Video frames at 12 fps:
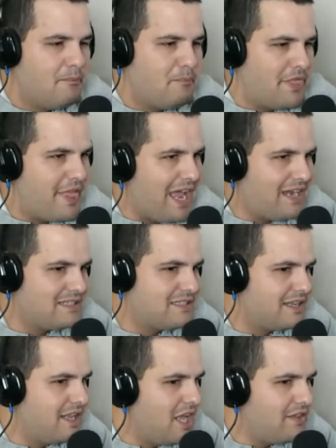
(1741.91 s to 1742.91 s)
But that is the
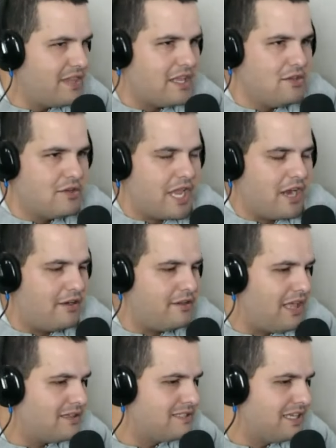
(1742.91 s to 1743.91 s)
gun that you carry.
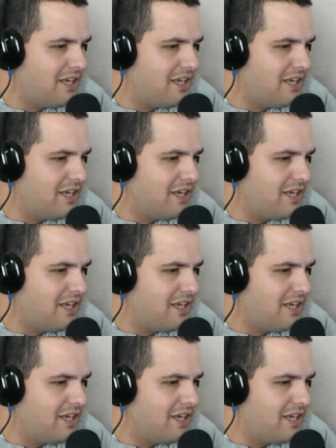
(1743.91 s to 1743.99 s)
That's the